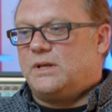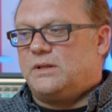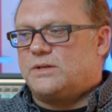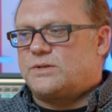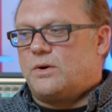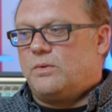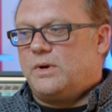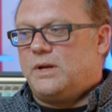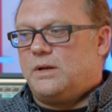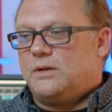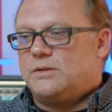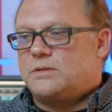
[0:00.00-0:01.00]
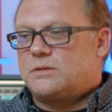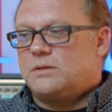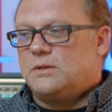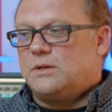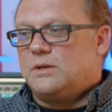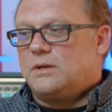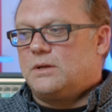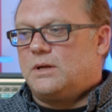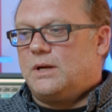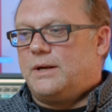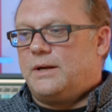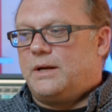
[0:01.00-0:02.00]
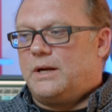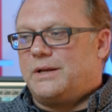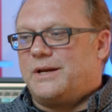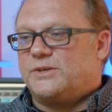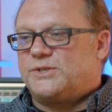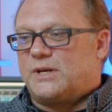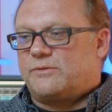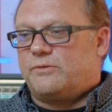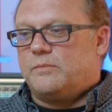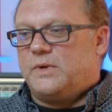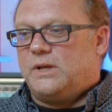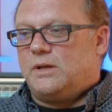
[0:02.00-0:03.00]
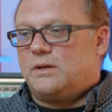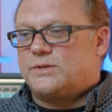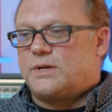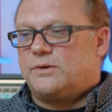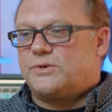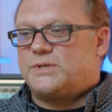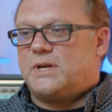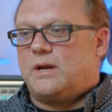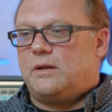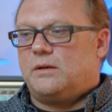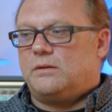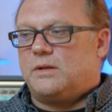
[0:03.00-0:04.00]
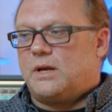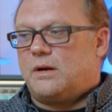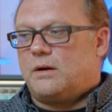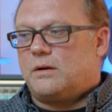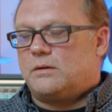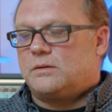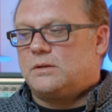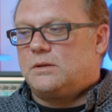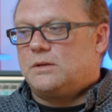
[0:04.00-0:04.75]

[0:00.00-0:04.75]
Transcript: thing that's always a gut check for me is understanding their